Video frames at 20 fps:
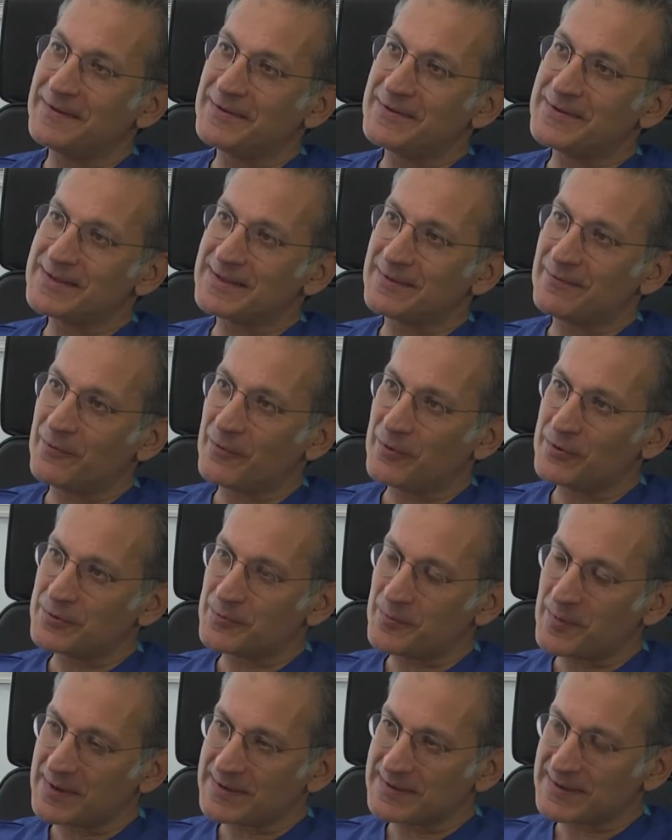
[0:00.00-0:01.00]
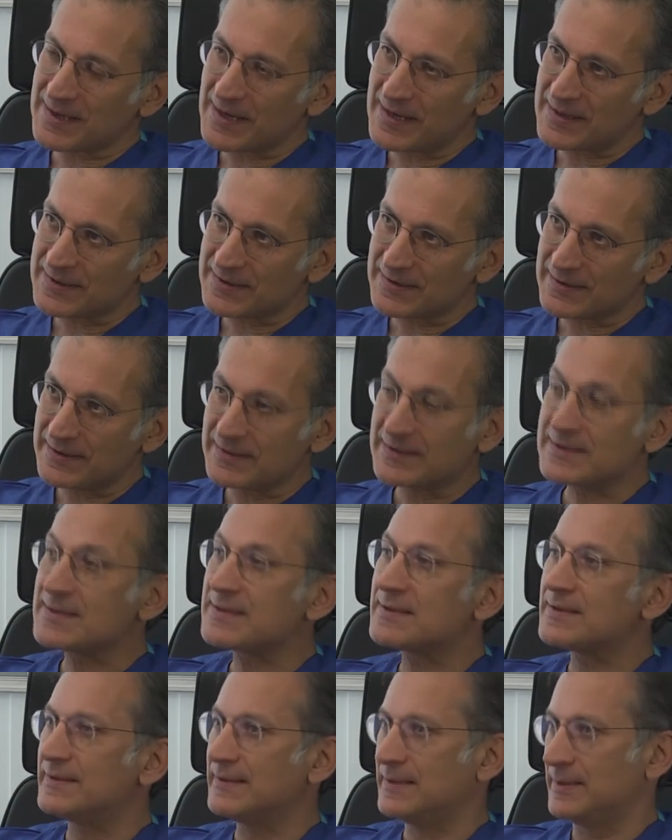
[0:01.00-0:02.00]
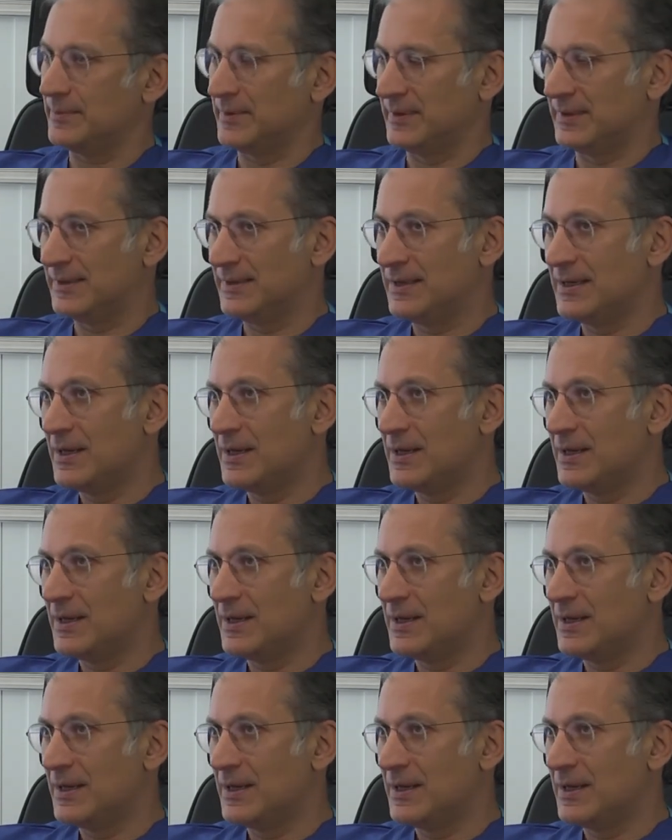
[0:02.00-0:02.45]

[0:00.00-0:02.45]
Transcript: there is a voice box cancer, it is treatable.